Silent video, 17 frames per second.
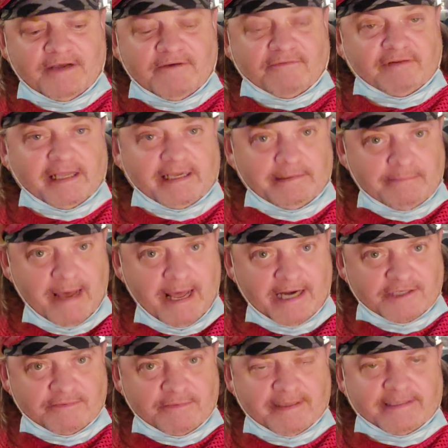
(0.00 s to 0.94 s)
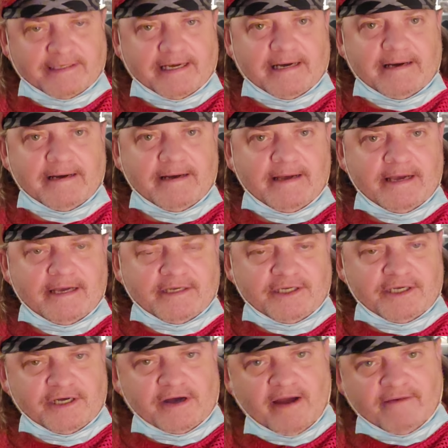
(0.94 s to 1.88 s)
fleet management
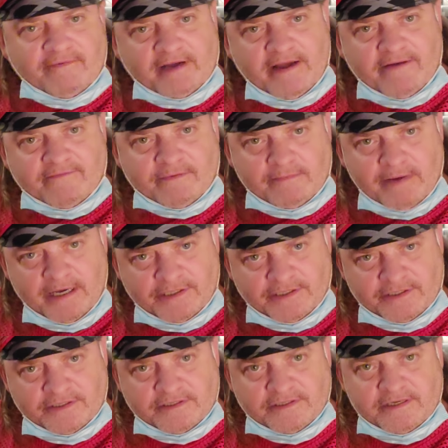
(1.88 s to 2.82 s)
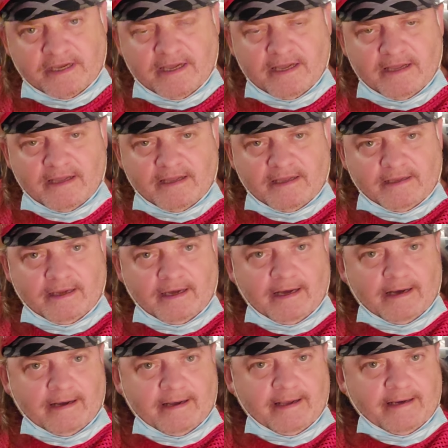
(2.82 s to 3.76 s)
geographic informations
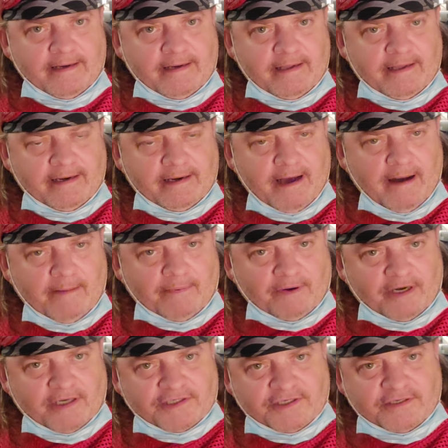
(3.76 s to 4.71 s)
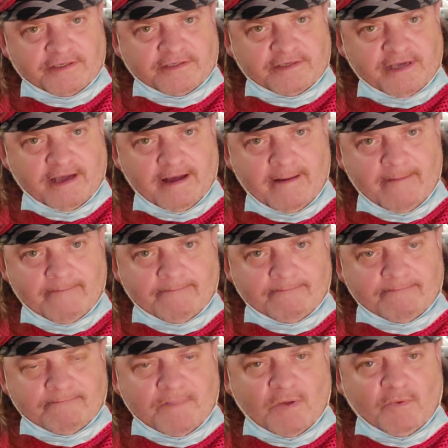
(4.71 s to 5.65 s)
in operations
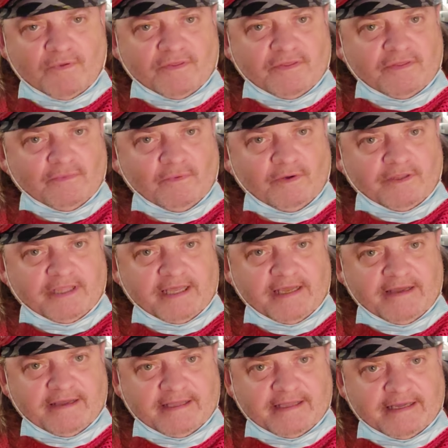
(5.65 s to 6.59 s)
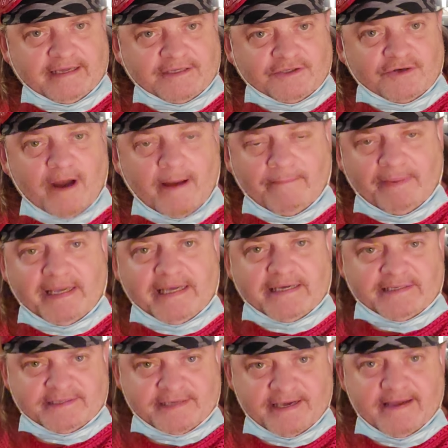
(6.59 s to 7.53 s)
with the
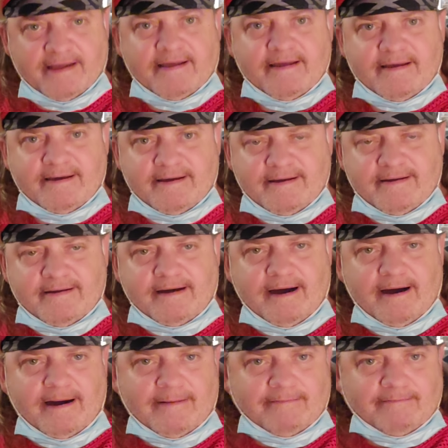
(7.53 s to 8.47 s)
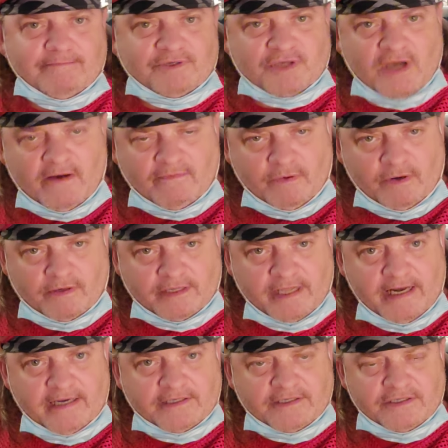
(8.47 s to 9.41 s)
Trapeze software
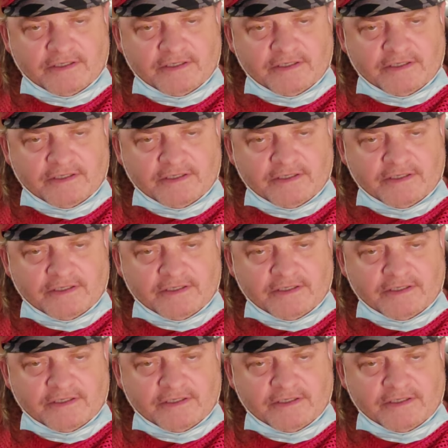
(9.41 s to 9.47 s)
that is